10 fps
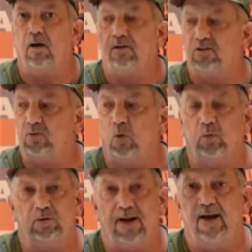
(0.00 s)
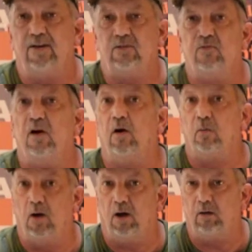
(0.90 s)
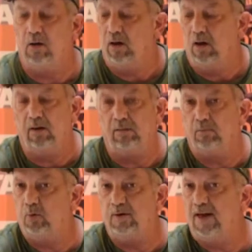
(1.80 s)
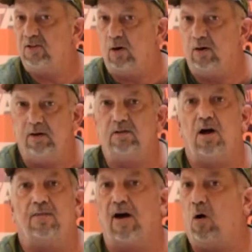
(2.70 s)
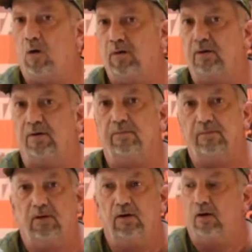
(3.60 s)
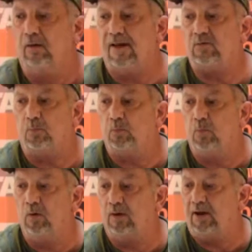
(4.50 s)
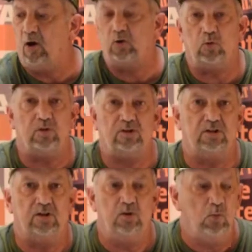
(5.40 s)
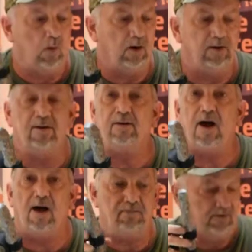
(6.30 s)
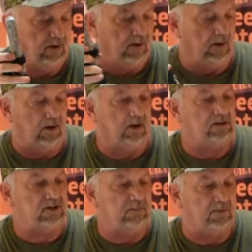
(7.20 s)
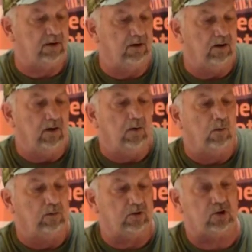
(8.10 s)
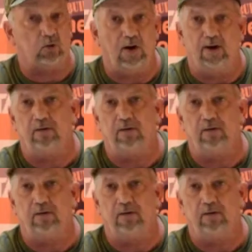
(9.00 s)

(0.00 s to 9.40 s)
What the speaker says: This one holds the edge very well, and putting an edge on it is not that hard to do. And that's one of the characteristics that you want in a knife. Same thing with the Schrade.